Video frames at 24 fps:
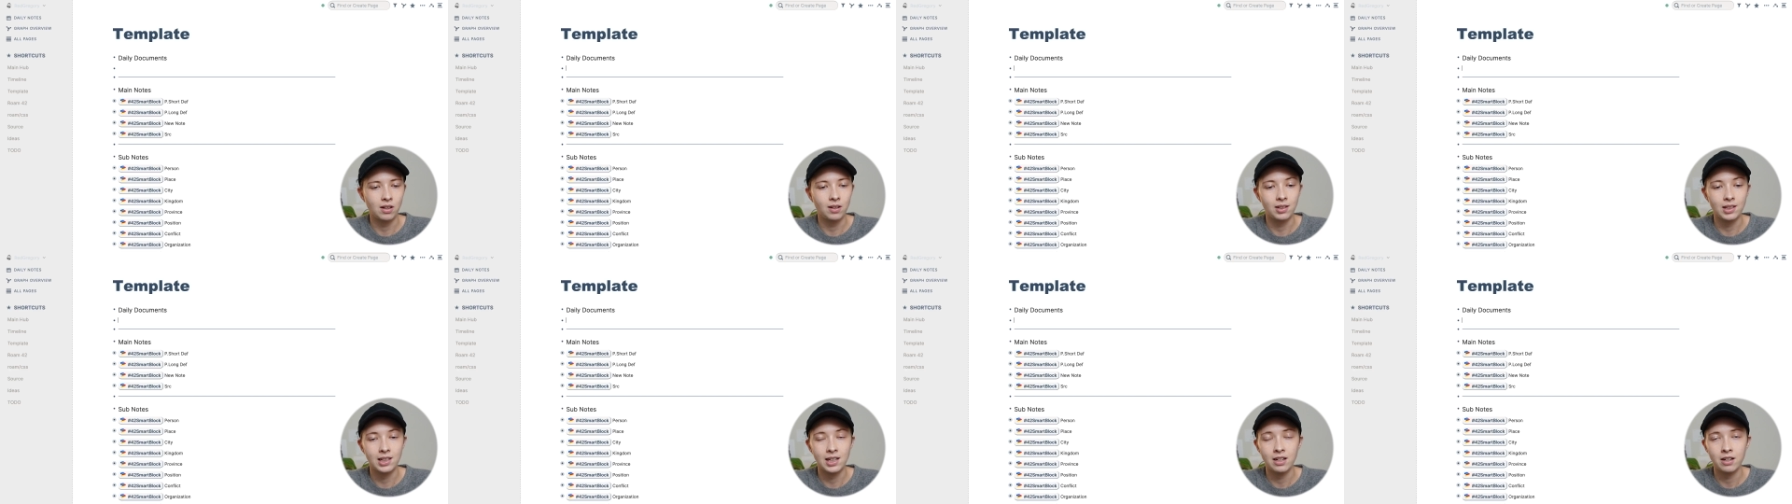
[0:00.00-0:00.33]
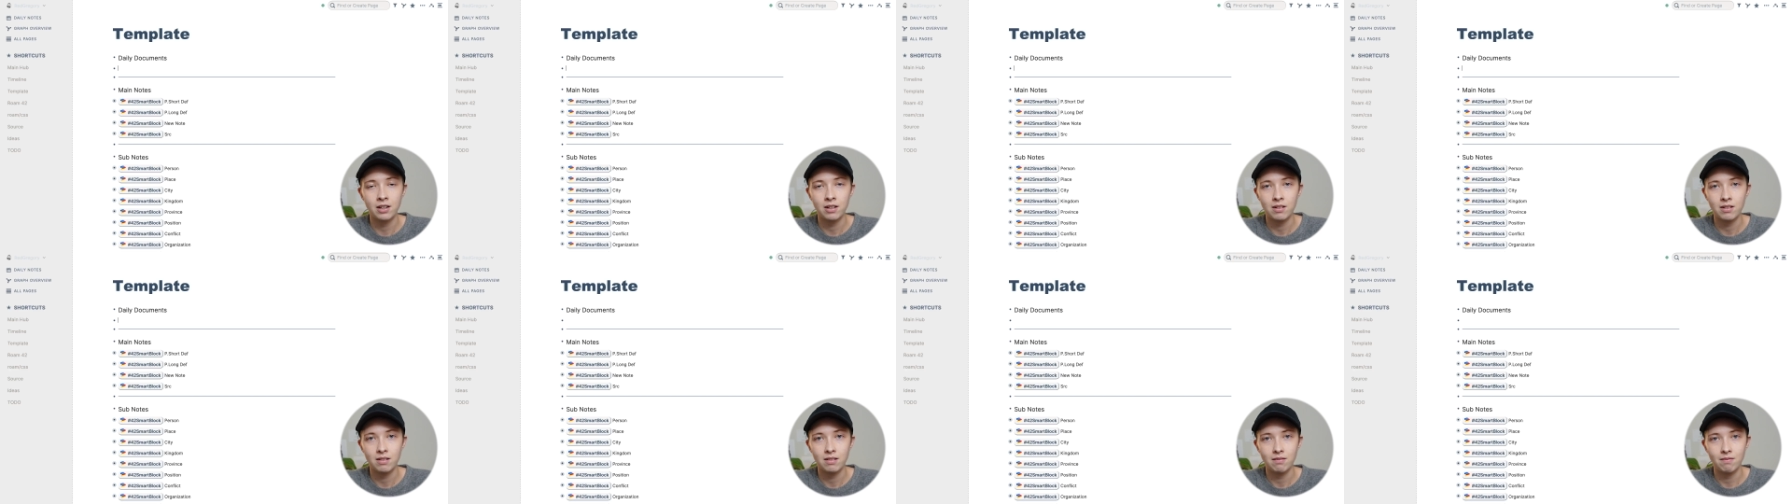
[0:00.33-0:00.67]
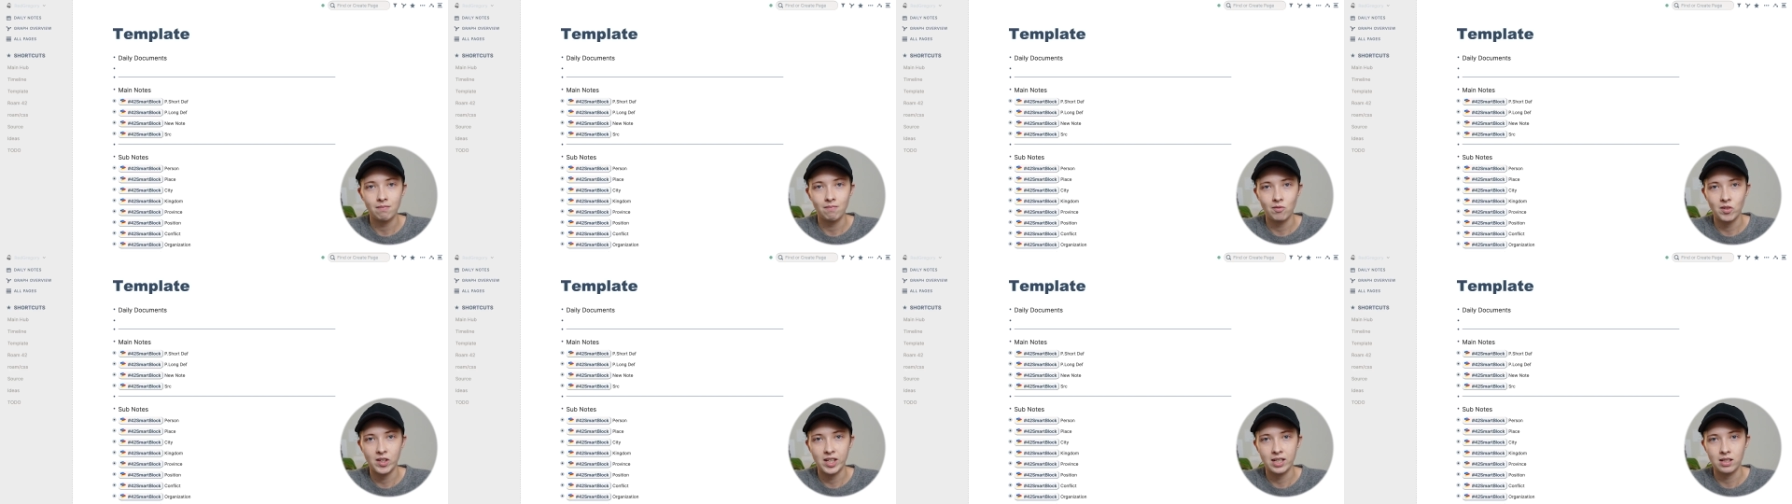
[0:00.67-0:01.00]
clear
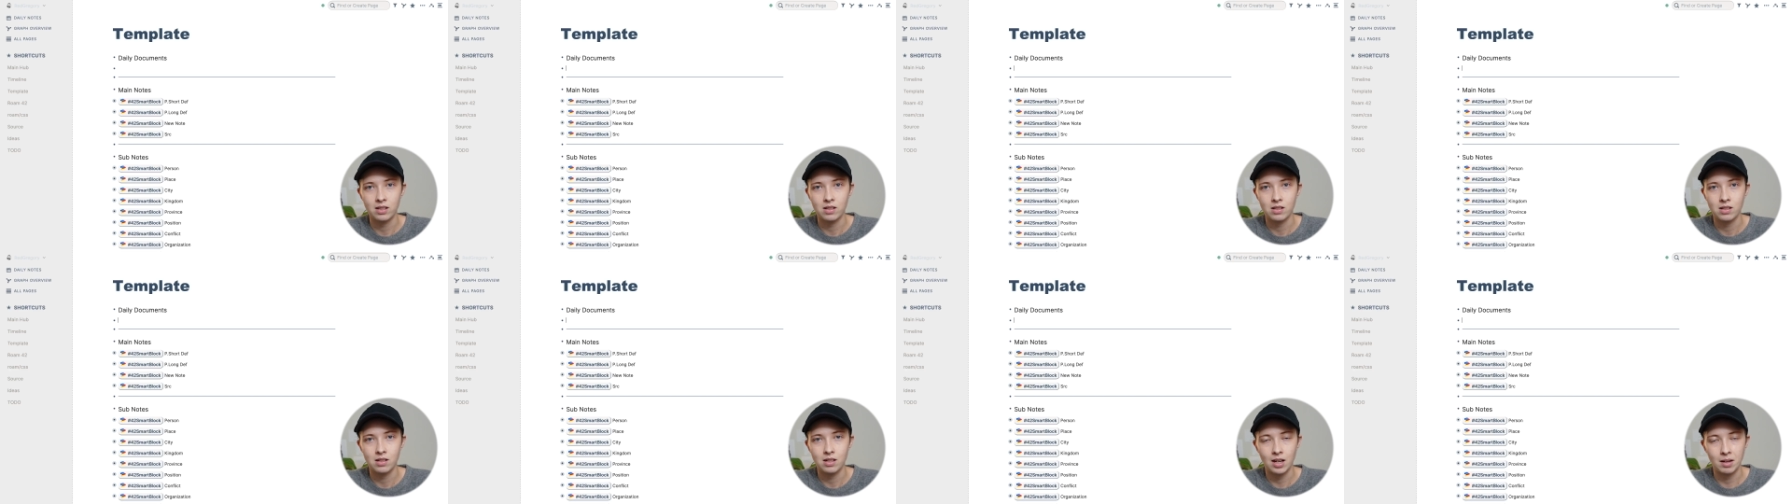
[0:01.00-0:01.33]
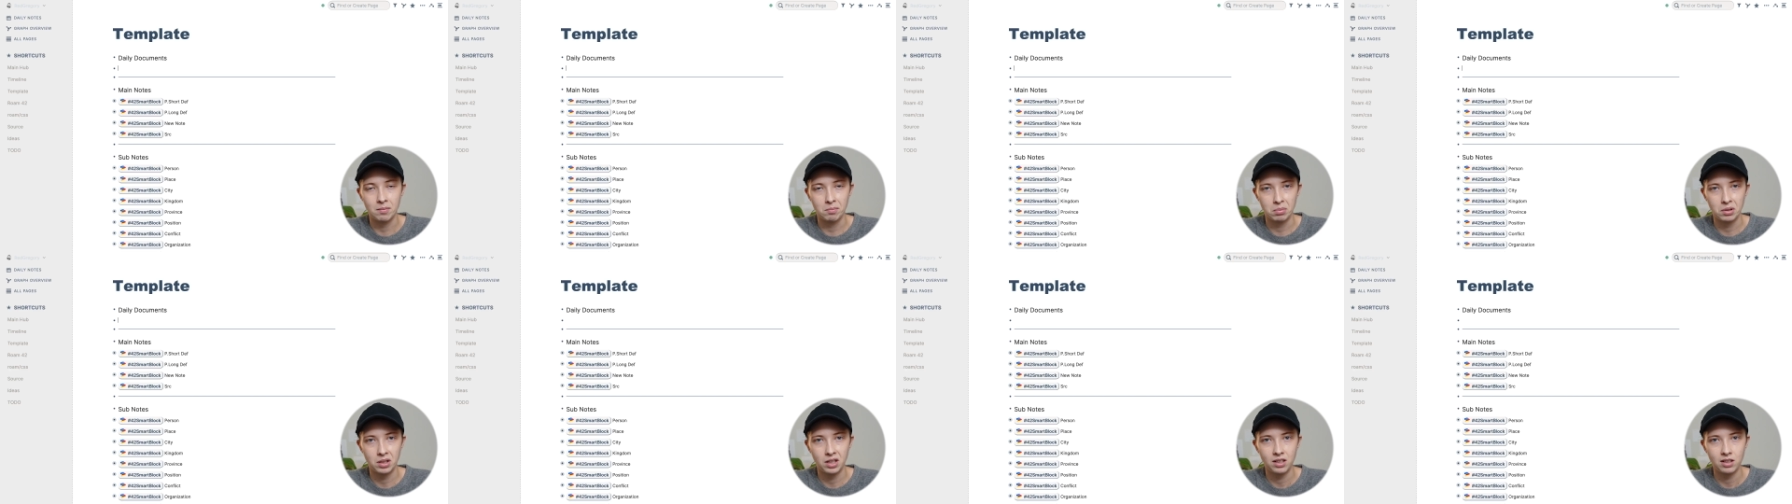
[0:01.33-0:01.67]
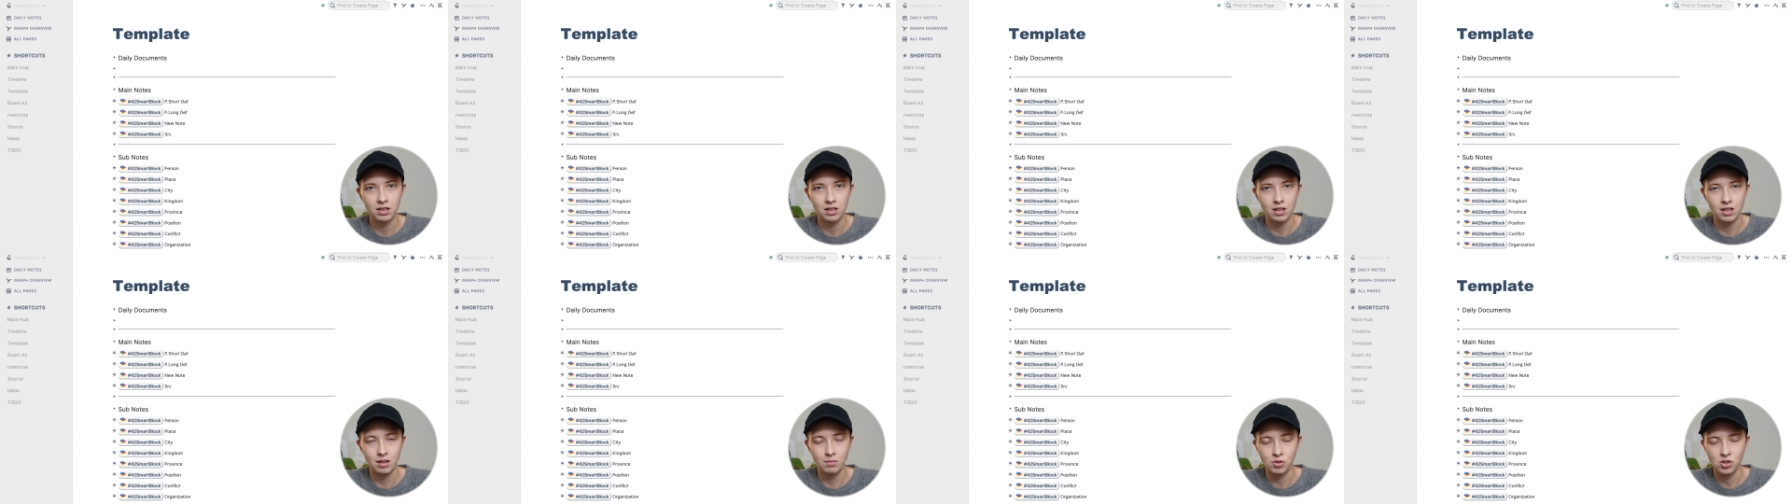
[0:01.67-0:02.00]
this
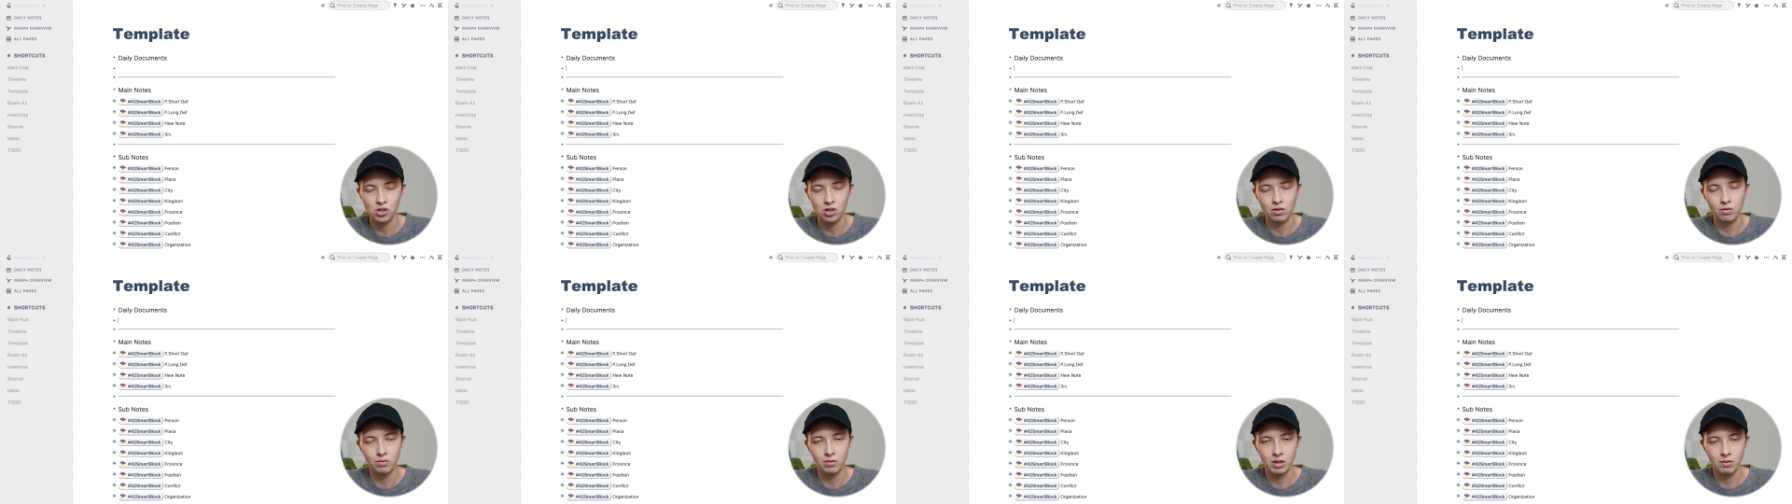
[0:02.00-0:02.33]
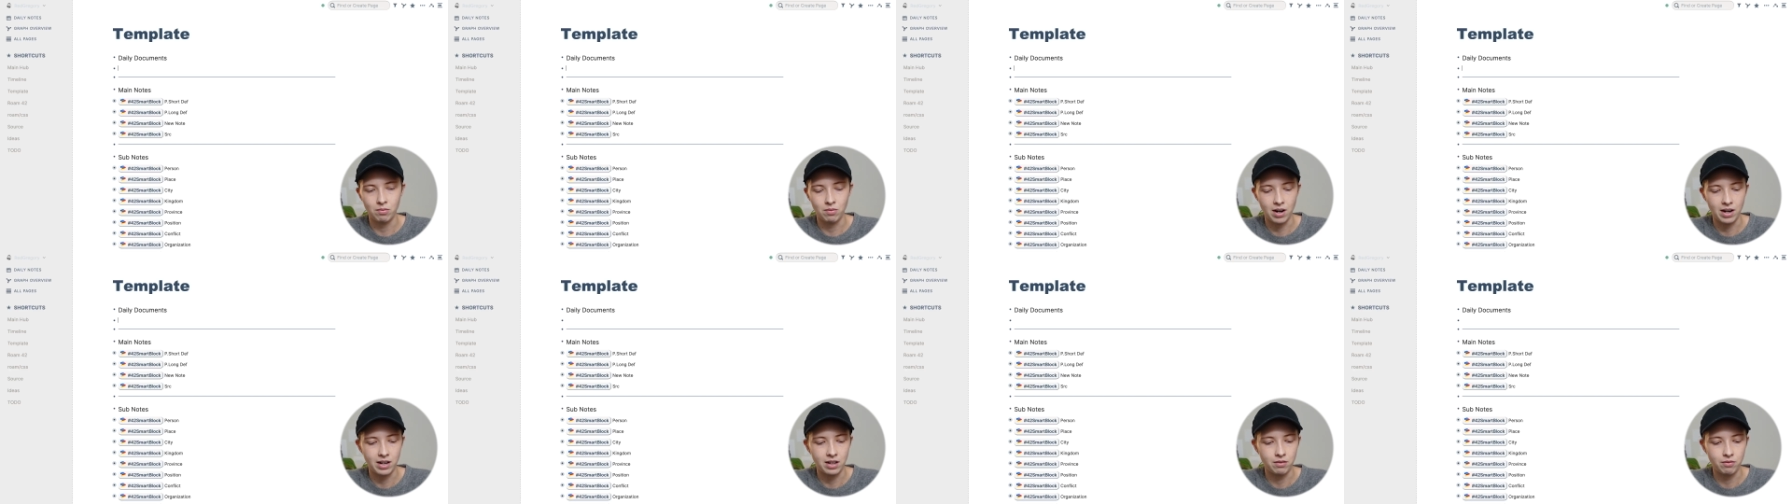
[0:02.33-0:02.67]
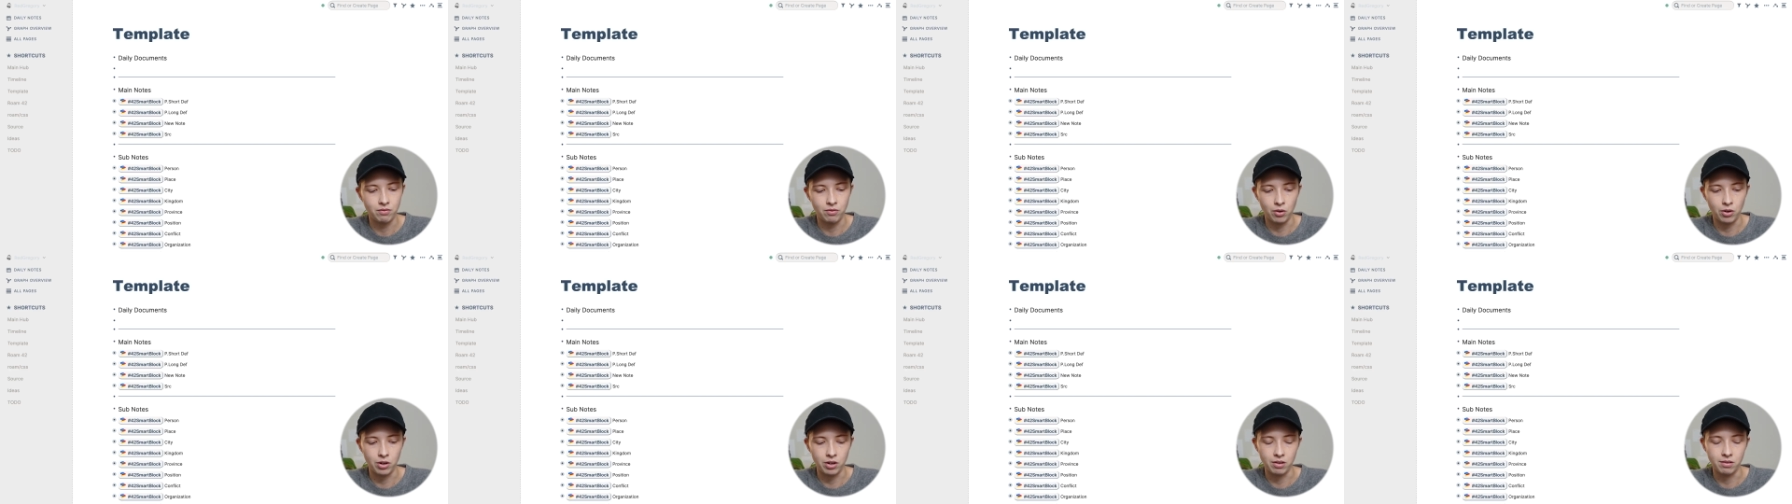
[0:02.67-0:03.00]
template, and I'm just gonna rewrite
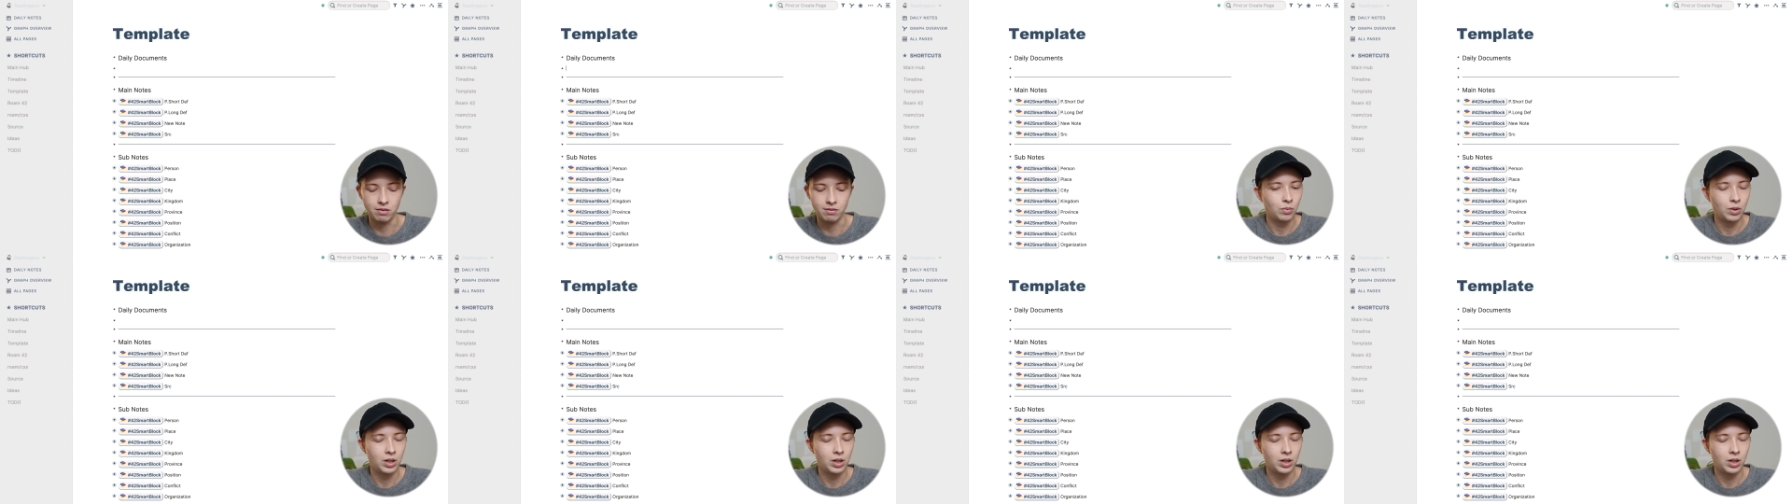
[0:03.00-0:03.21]
it for you.